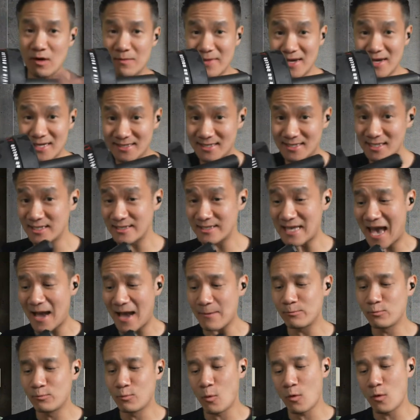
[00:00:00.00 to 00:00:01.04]
what makes this
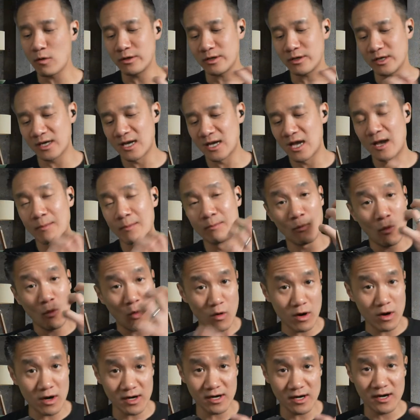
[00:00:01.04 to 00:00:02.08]
ab roller
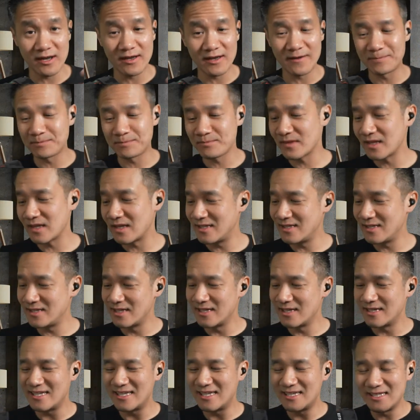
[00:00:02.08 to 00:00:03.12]
more
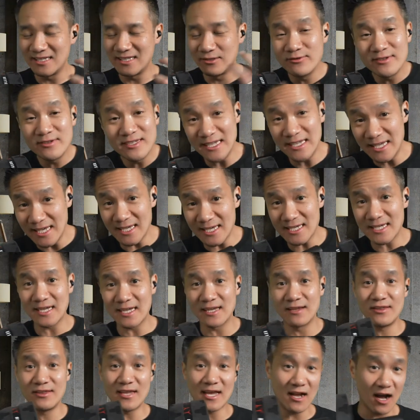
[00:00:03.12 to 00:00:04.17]
unique
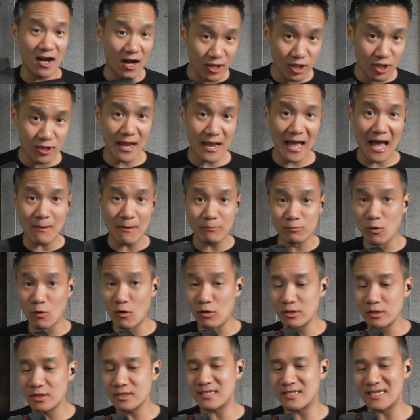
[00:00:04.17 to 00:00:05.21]
than other ab
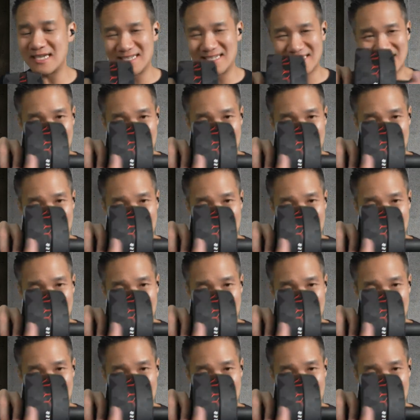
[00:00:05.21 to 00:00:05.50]
rollers is